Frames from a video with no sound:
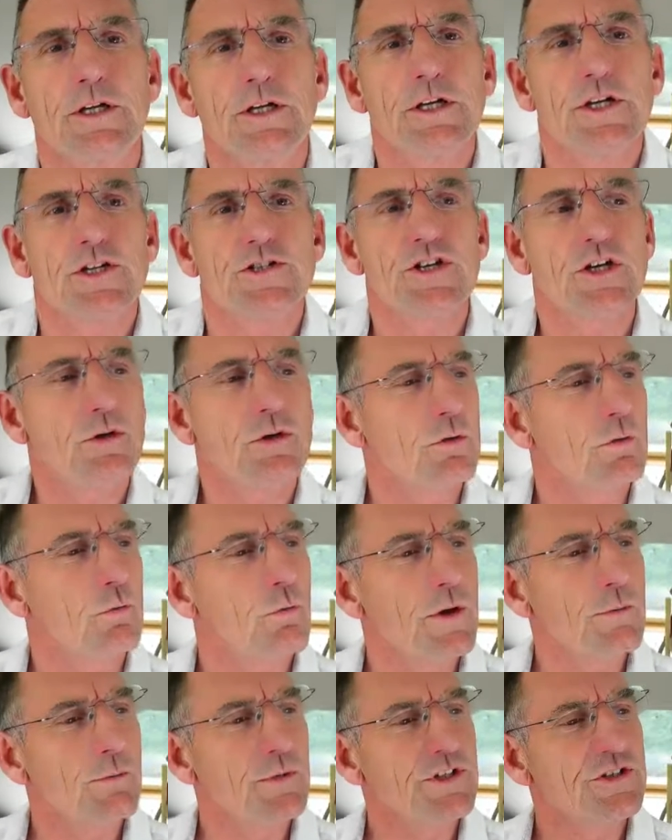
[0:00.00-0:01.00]
So
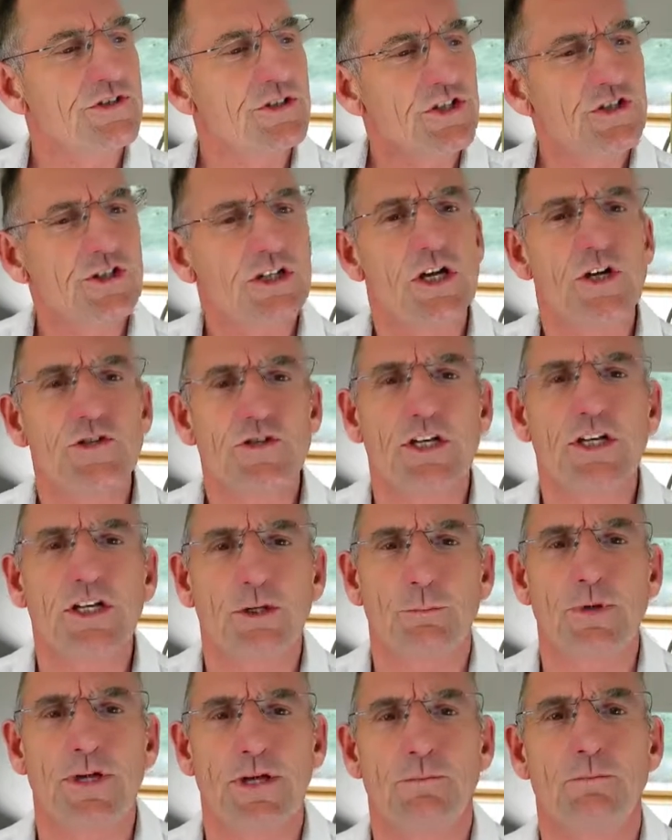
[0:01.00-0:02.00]
when we disclose a little
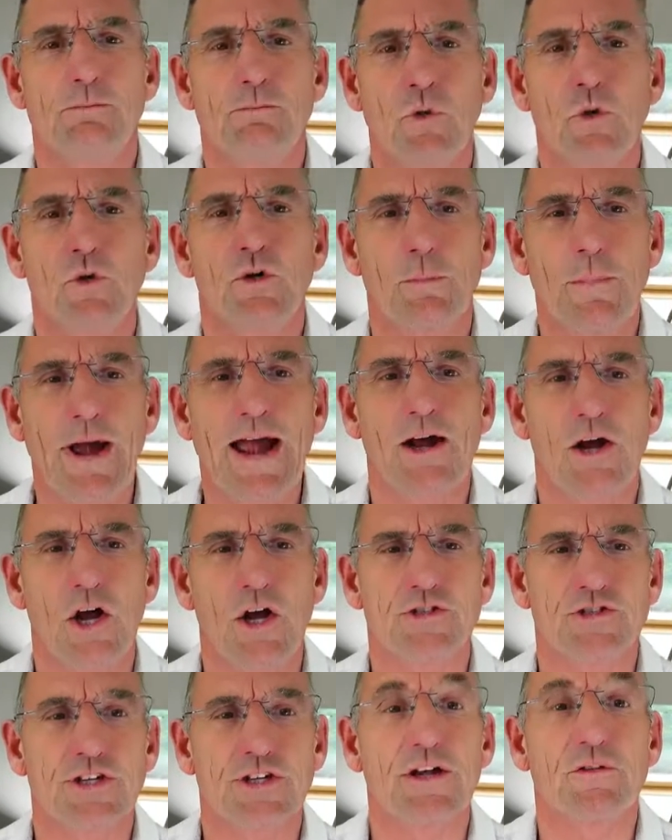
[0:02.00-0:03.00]
bit more about
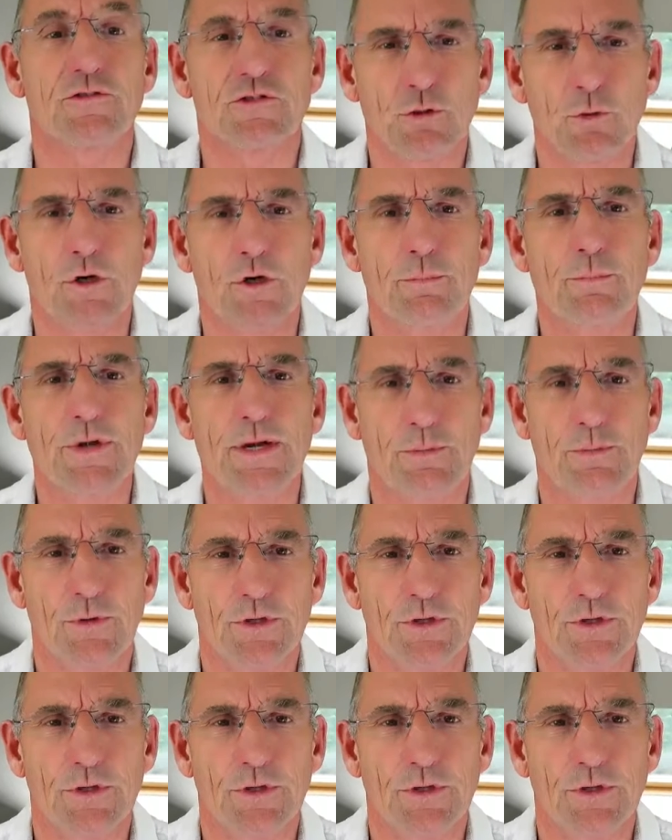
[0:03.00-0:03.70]
ourselves to other people,